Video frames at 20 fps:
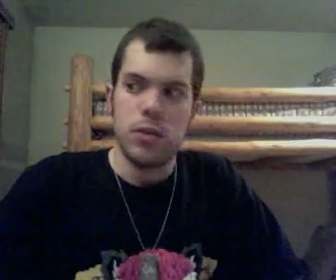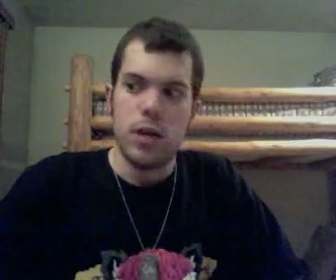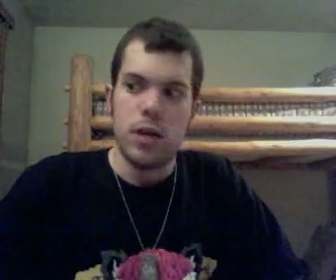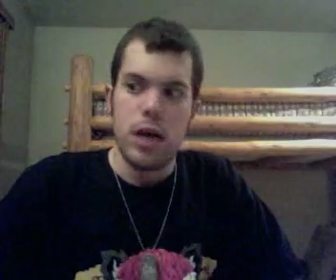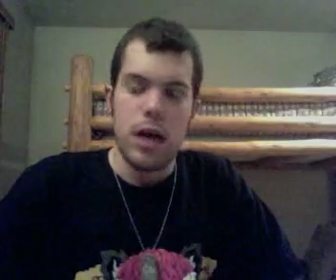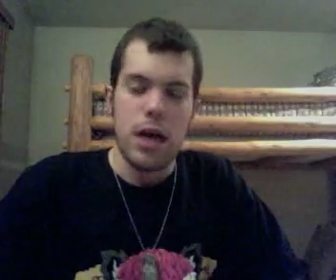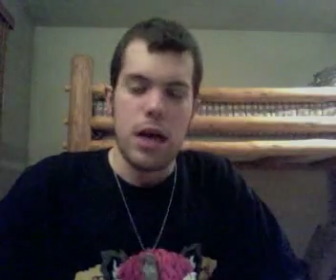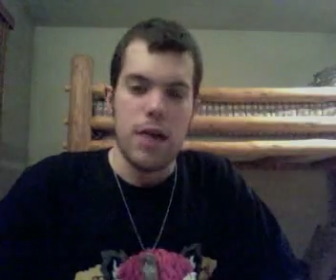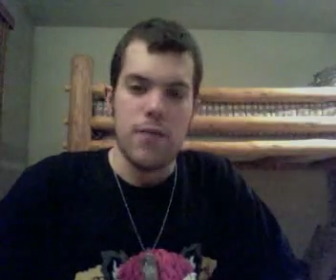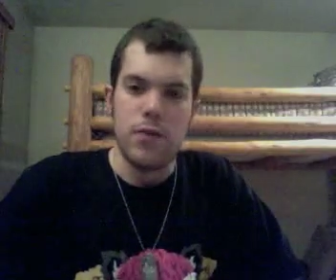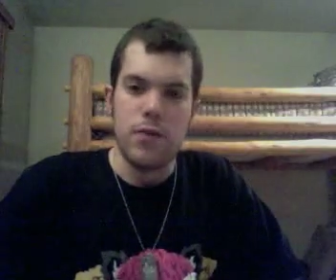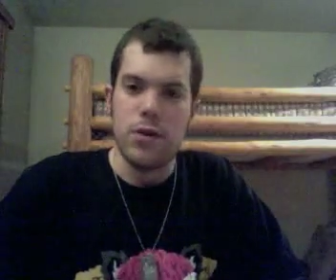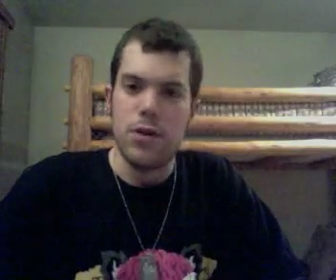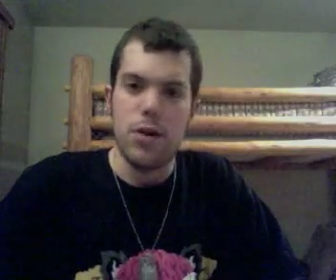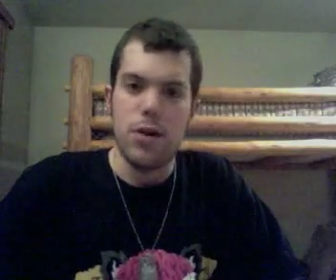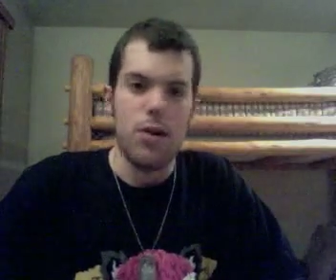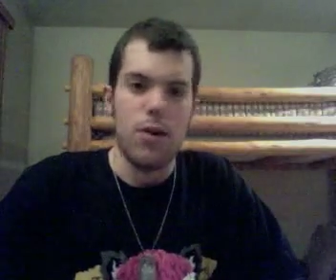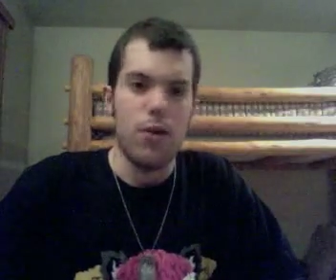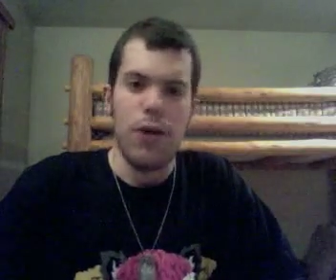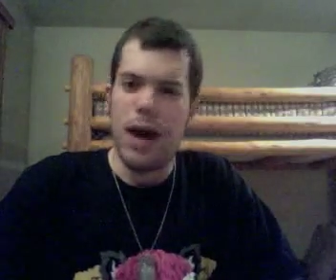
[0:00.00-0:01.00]
I have
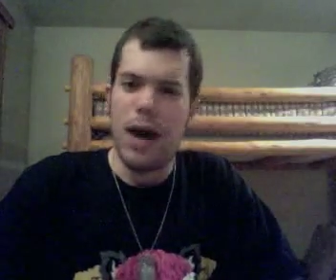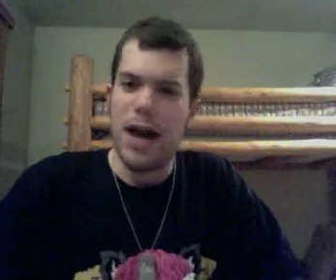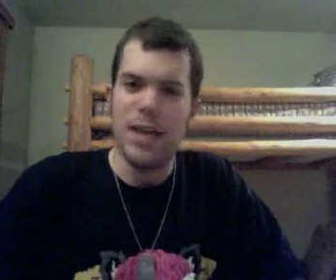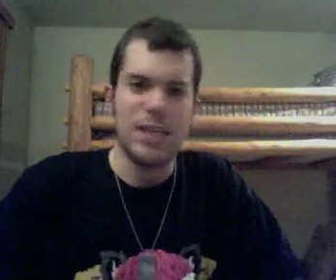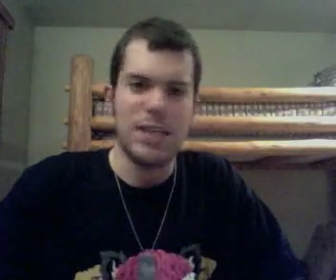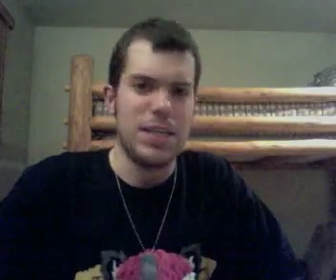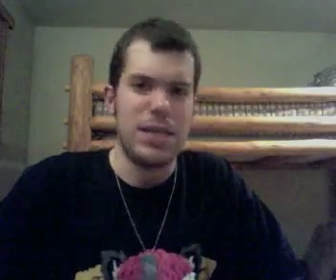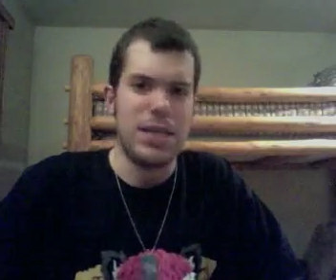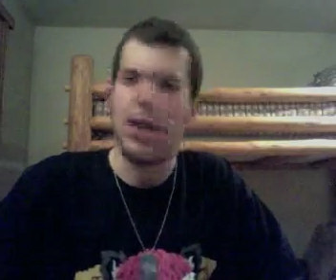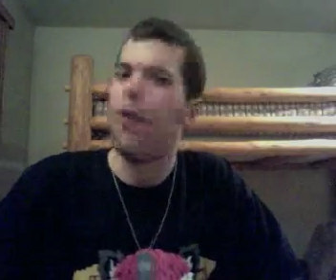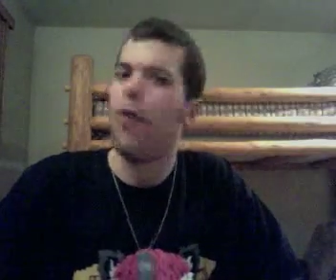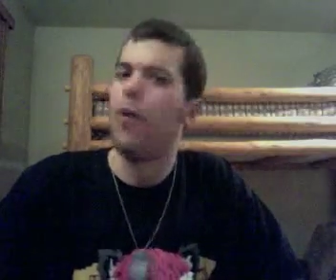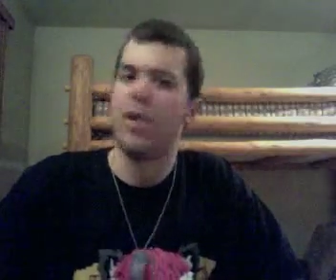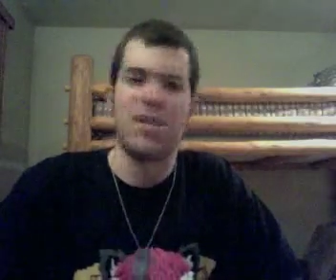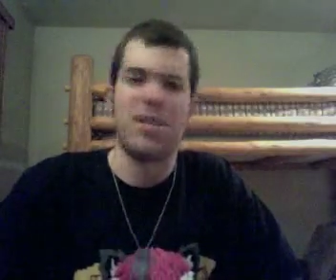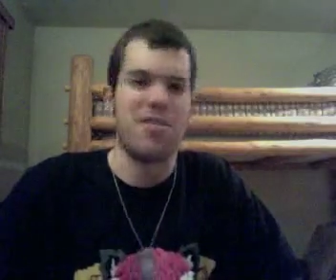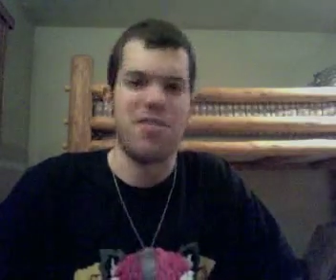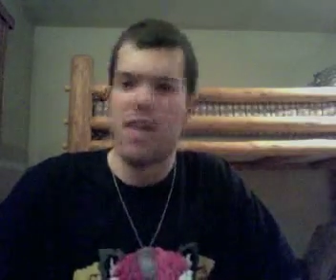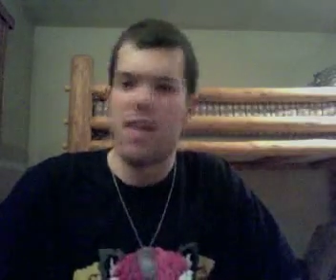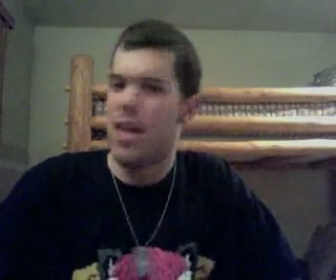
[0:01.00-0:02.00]
no idea what to
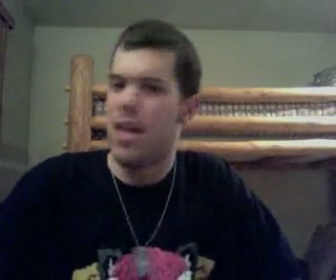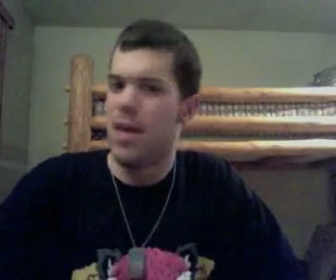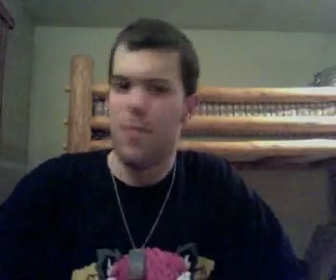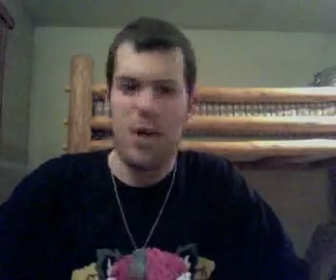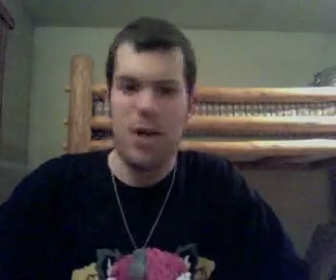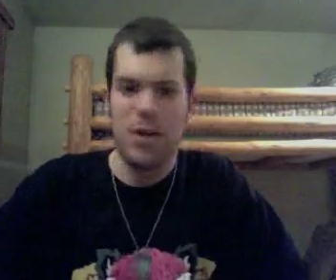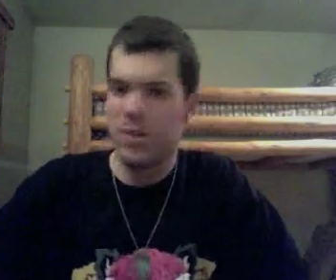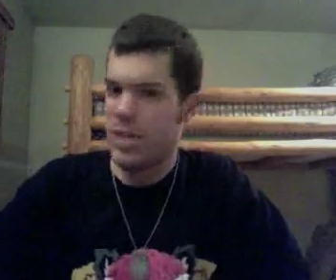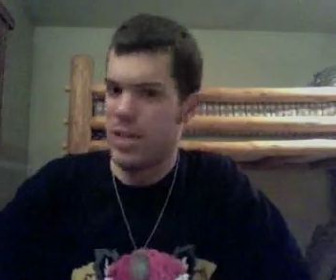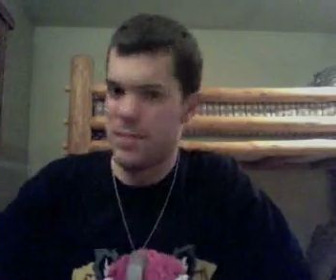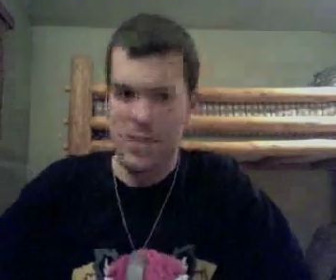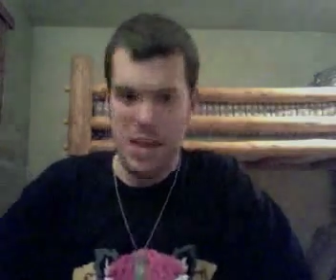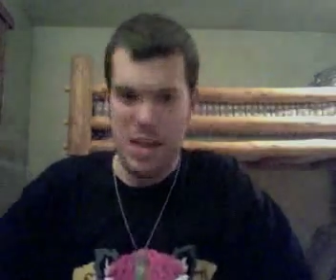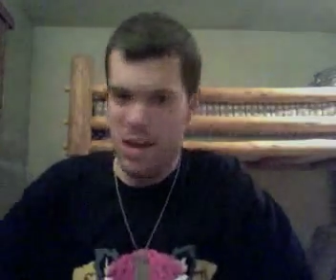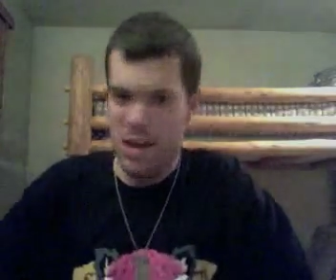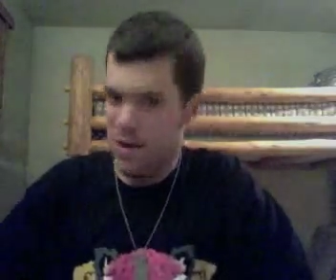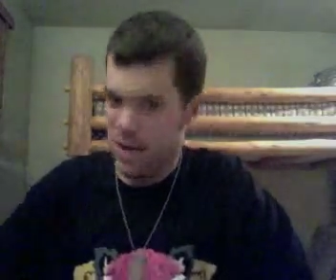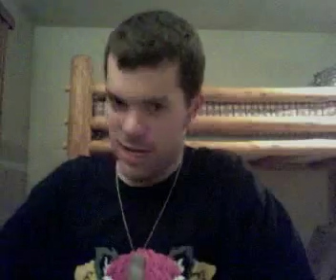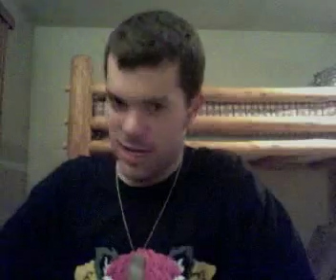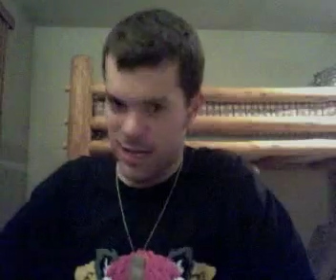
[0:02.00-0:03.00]
say about Tim and
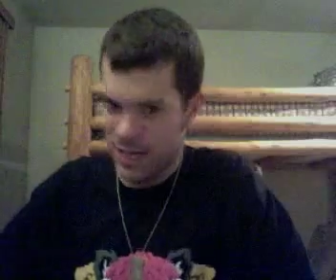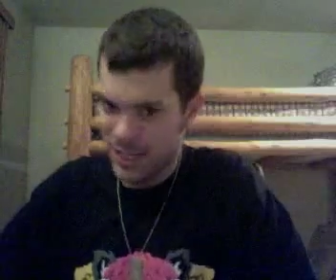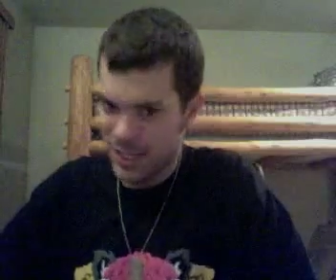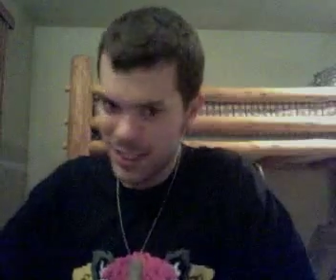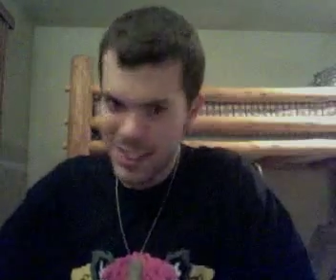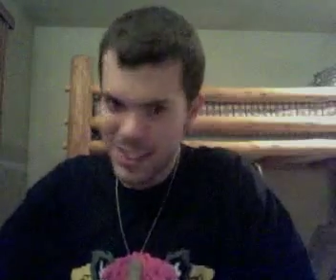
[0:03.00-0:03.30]
Eric.